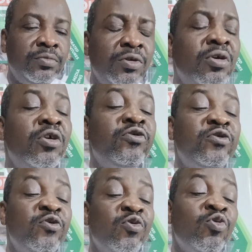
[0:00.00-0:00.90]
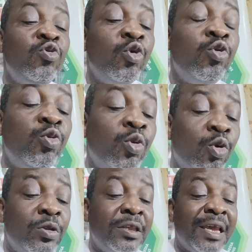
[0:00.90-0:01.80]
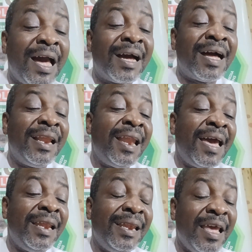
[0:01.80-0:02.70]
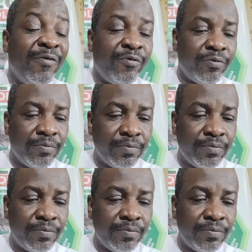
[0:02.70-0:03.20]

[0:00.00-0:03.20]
because you don't know the alkaline level.